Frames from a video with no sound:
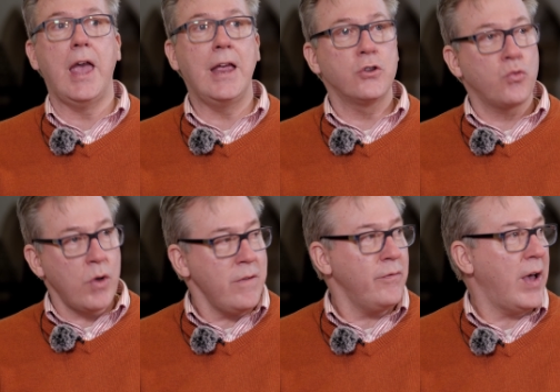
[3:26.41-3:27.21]
In
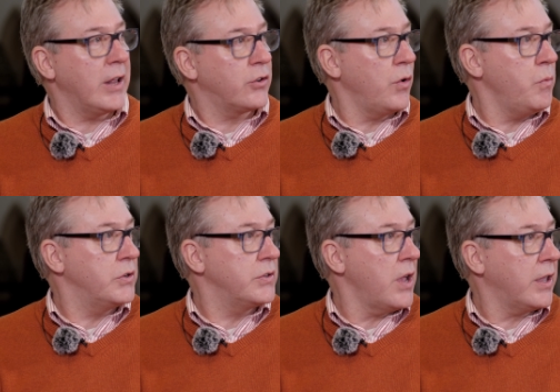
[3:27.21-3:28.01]
Dream Factory,
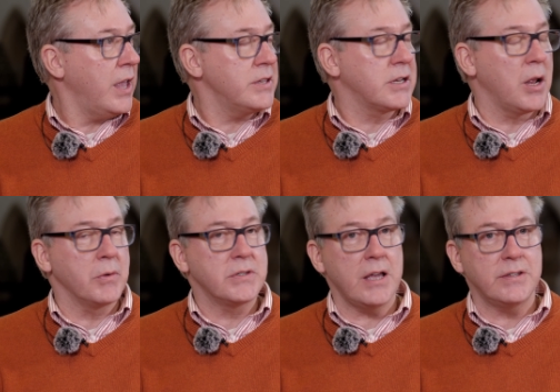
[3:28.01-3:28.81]
which is our kids' club
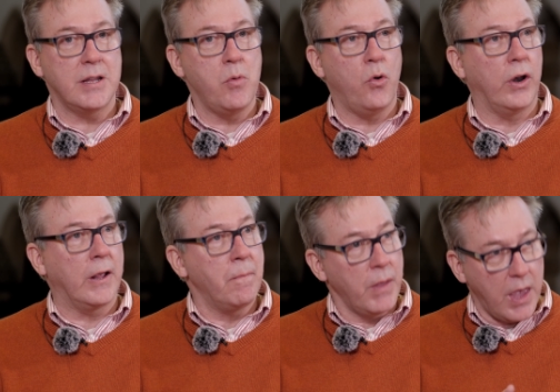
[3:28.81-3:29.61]
on Saturday
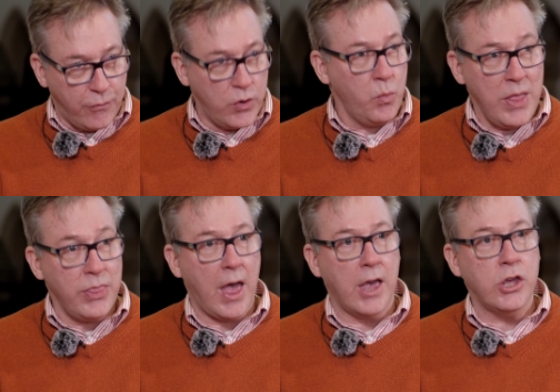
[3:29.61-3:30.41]
morning, if you
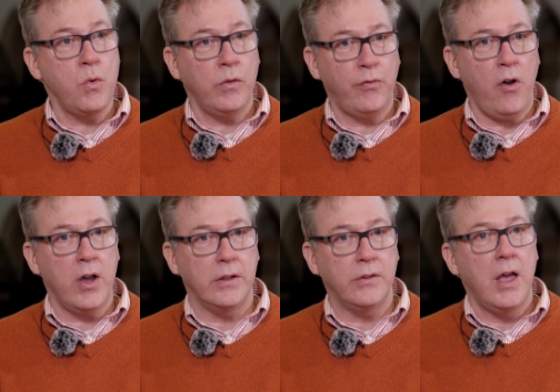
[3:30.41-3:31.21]
went there, you would
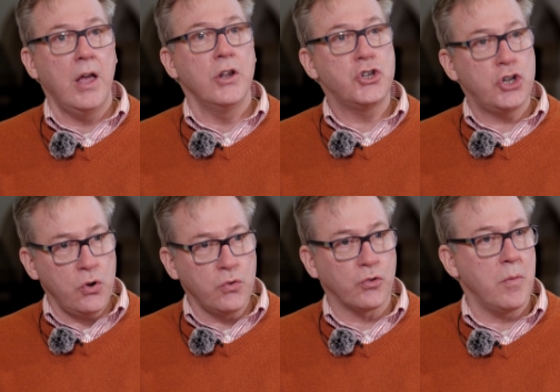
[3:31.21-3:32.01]
find
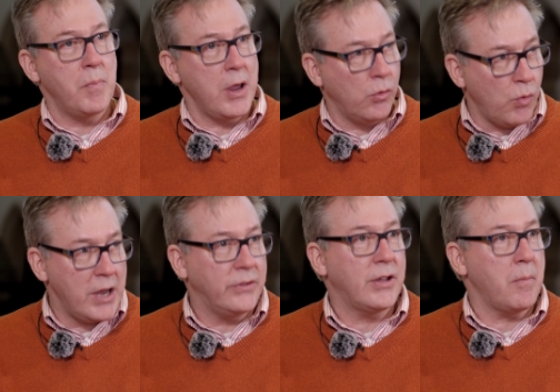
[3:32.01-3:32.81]
children being
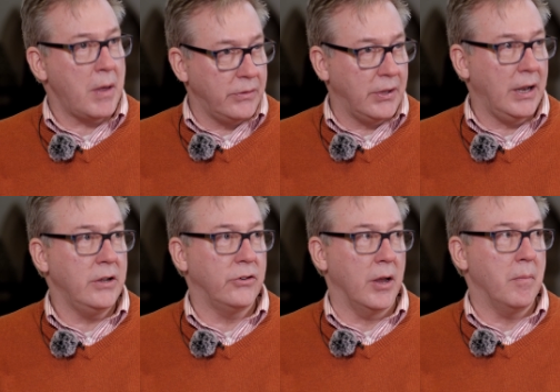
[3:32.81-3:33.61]
raised up into
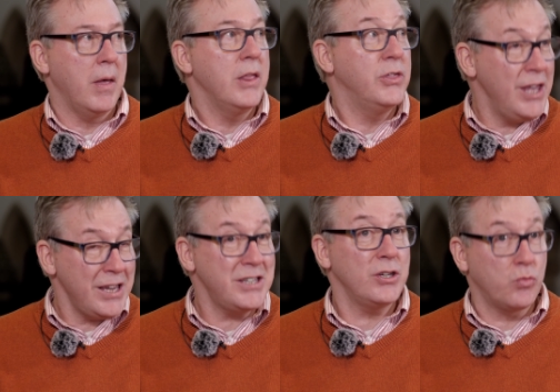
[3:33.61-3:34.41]
leadership.
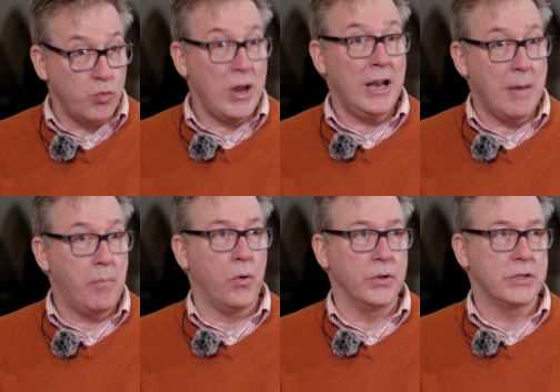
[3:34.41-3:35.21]
This is really
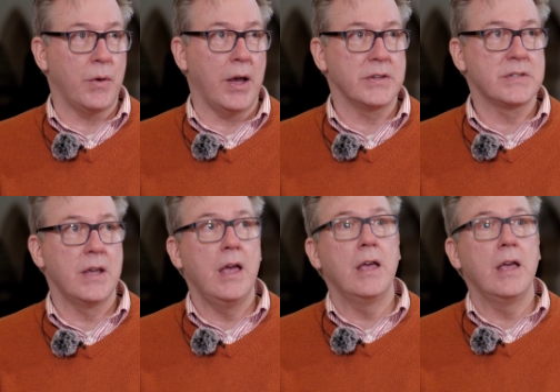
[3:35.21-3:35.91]
important to us